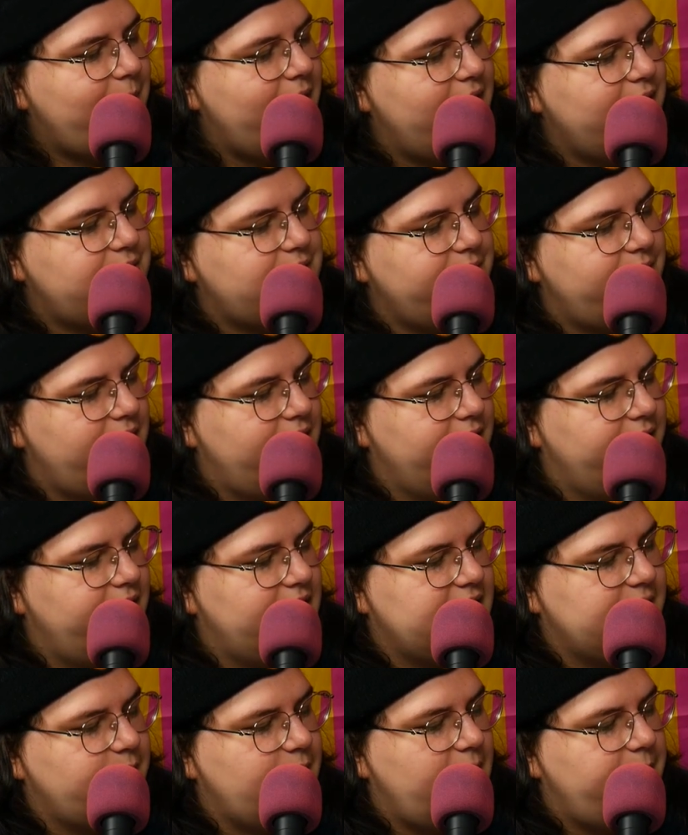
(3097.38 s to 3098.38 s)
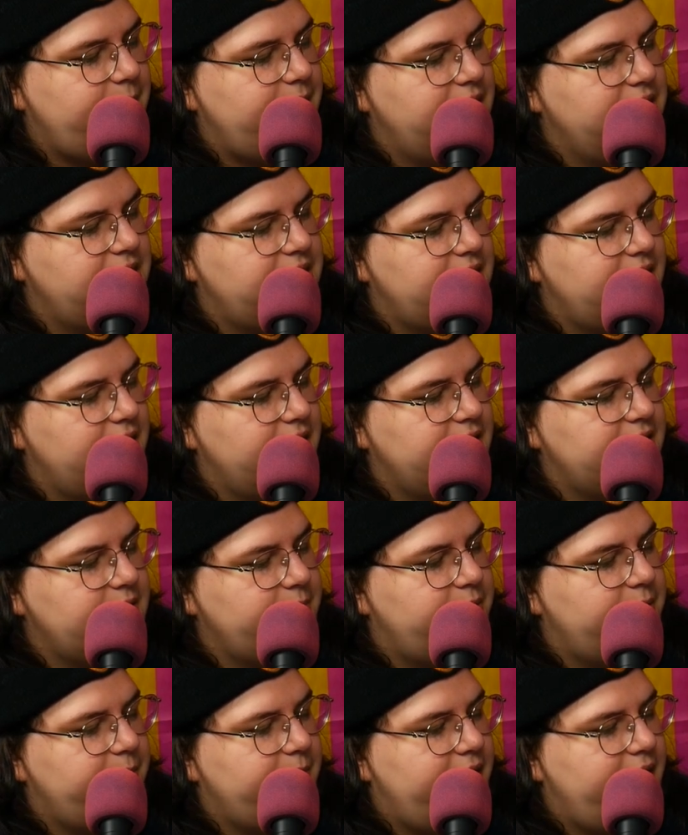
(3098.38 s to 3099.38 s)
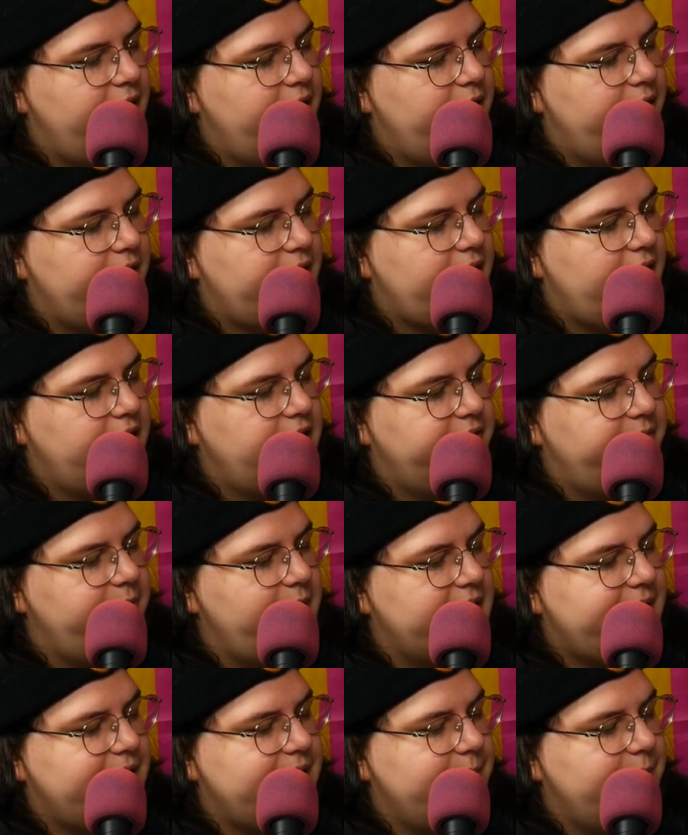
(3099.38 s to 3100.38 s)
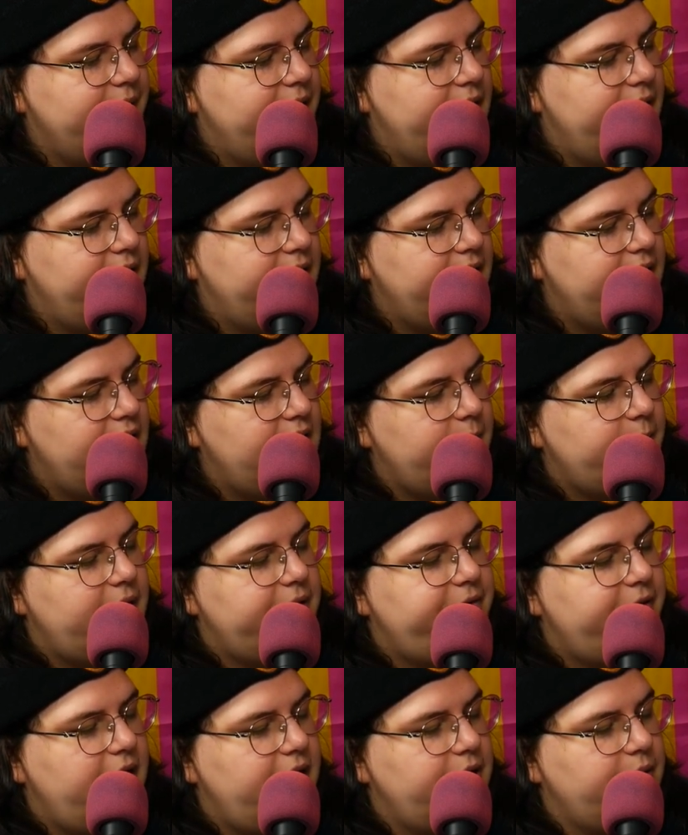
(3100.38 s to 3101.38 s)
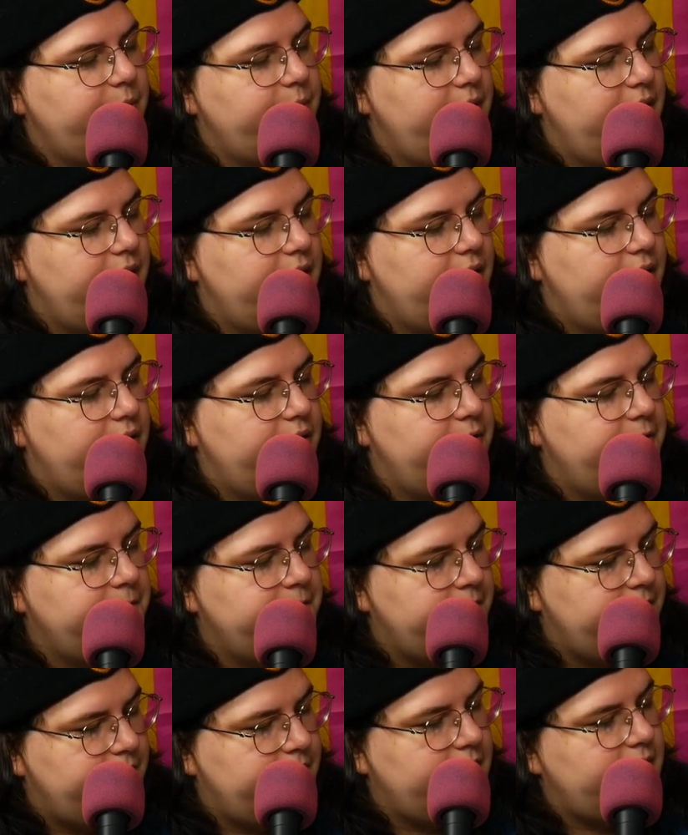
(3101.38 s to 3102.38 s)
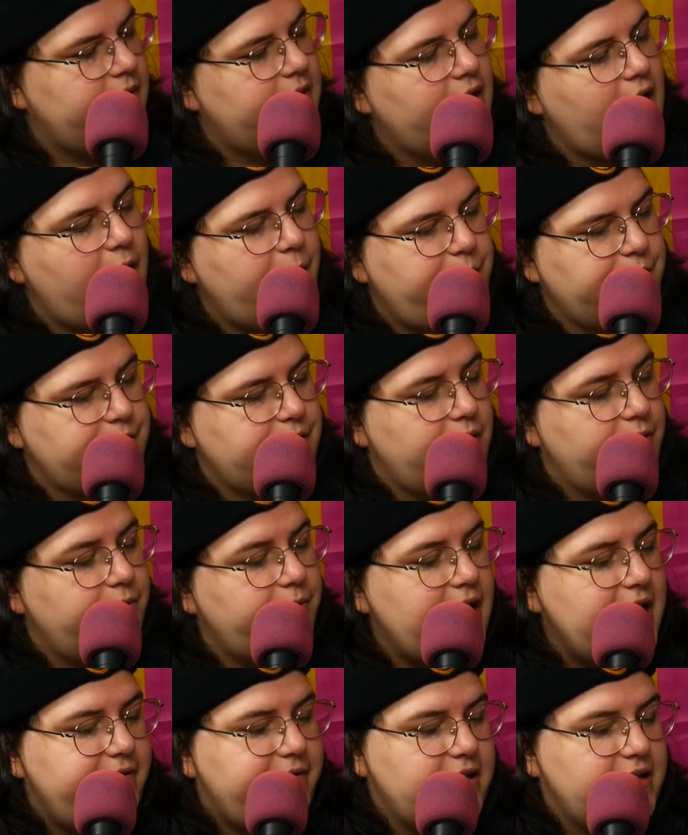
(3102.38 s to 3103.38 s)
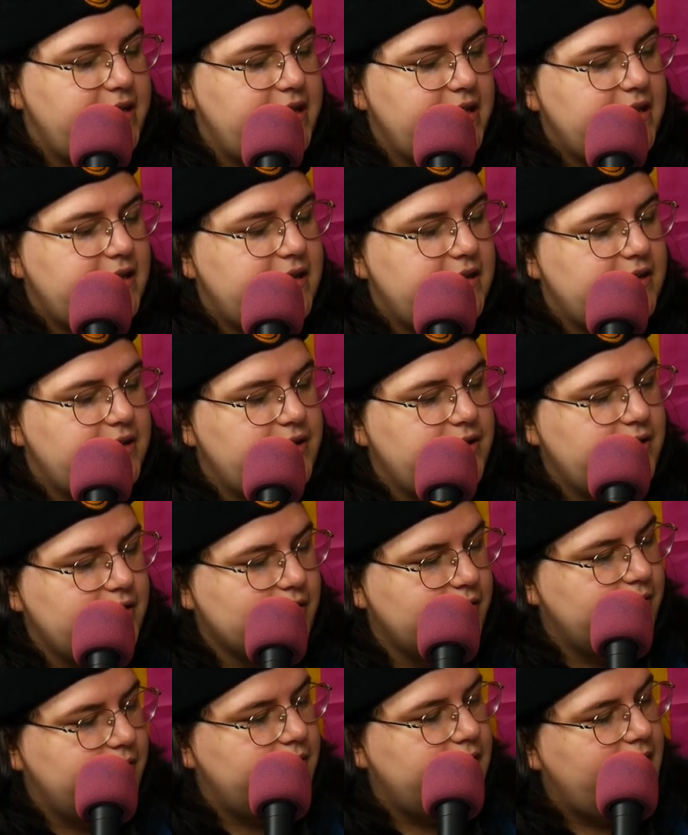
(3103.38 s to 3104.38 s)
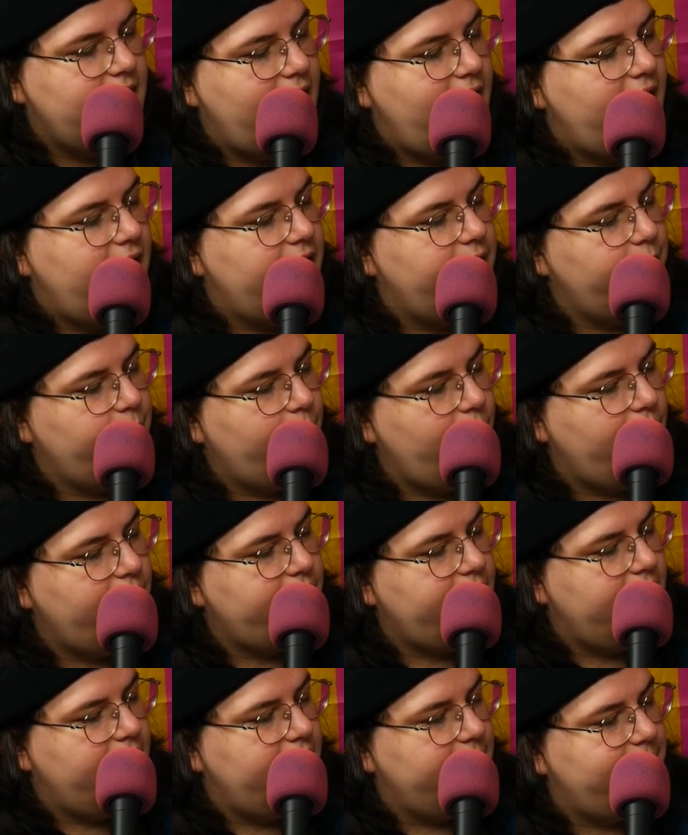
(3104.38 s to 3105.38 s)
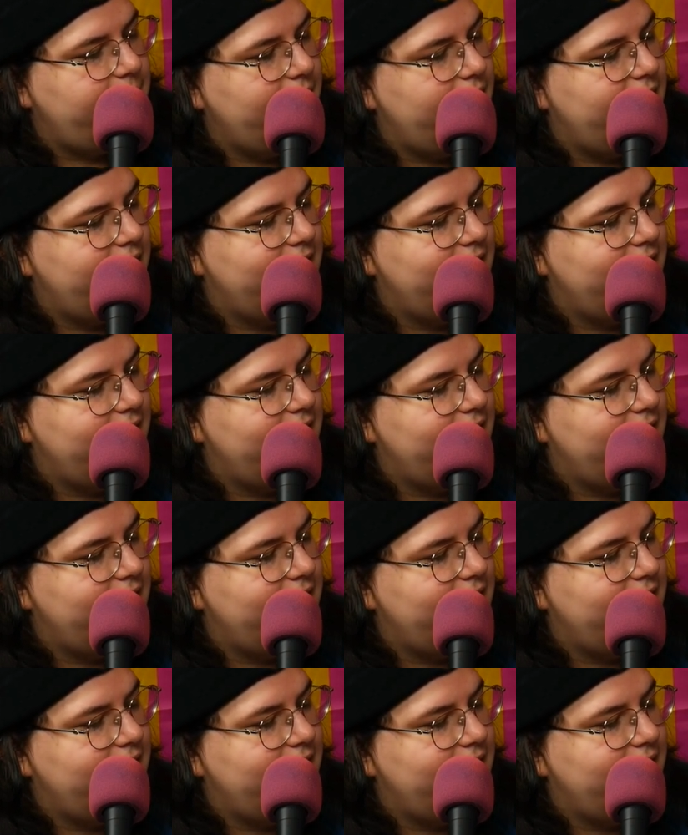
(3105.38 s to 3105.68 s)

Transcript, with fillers: pairs of earrings in my pierced ears and put my hair in a kind of messy bun. My friend Willow, author's note, Raven, this is you, woke up,